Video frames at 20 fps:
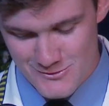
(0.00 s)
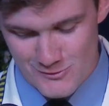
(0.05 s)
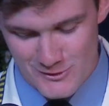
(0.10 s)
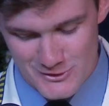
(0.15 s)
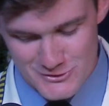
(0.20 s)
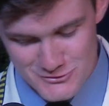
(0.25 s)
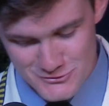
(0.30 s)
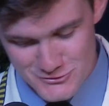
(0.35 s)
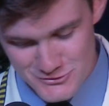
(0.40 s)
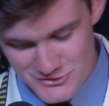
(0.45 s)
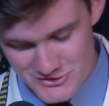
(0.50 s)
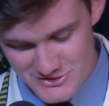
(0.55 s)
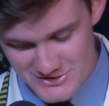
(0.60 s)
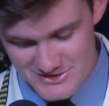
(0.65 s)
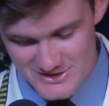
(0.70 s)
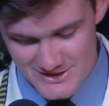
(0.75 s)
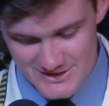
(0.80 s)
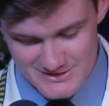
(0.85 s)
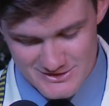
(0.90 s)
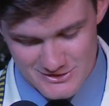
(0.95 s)
while Jarush and
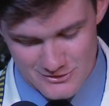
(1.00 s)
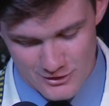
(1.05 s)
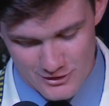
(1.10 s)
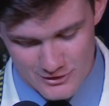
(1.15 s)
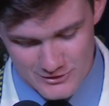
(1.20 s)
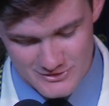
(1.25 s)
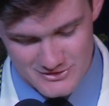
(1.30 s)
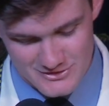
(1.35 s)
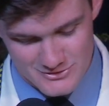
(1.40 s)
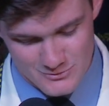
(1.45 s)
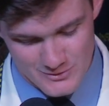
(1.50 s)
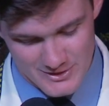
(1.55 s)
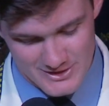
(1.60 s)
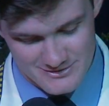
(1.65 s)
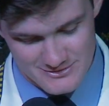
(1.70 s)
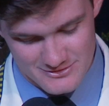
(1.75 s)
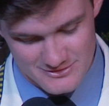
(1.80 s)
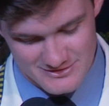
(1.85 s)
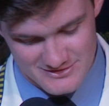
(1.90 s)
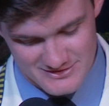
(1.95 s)
Chetty argued his way
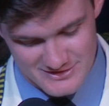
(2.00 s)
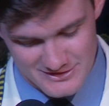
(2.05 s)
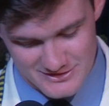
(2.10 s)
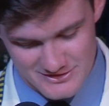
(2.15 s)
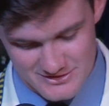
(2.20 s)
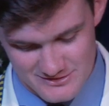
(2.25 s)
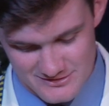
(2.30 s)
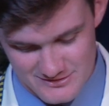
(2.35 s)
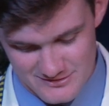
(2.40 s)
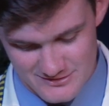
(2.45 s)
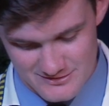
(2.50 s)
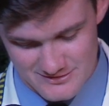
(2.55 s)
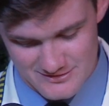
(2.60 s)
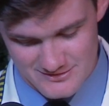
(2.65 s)
to distinction.